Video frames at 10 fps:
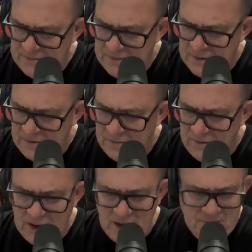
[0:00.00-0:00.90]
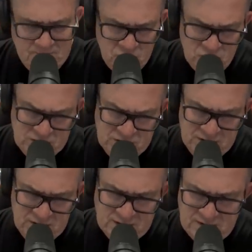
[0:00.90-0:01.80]
the really poor
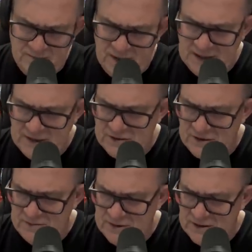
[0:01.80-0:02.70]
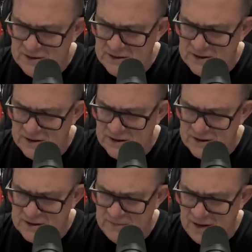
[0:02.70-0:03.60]
journalism, mainstream
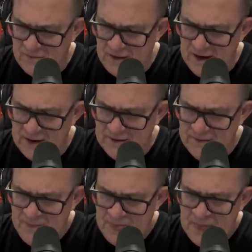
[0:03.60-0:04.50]
journalism around